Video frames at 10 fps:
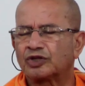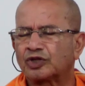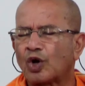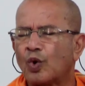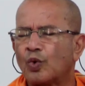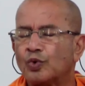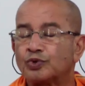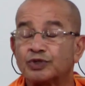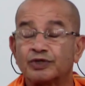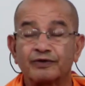
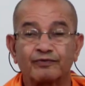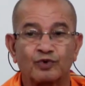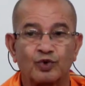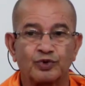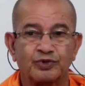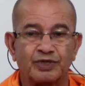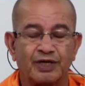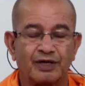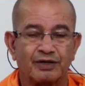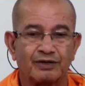thousands of crows there,